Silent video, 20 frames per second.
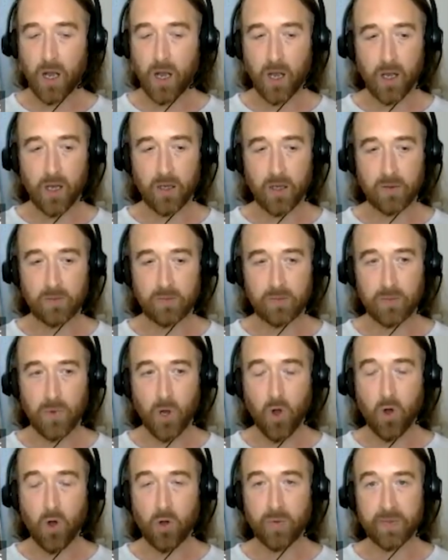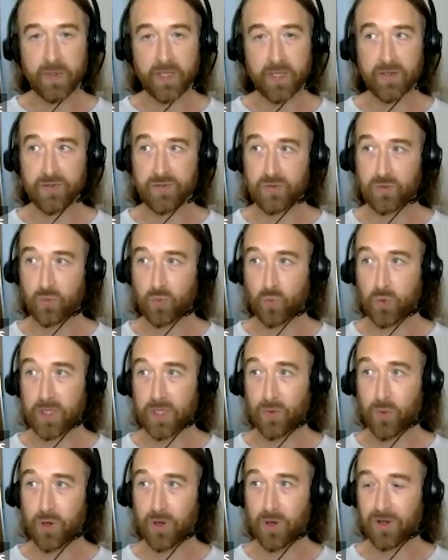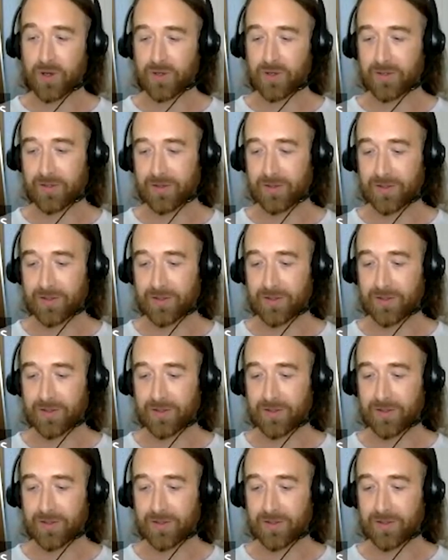On this, we were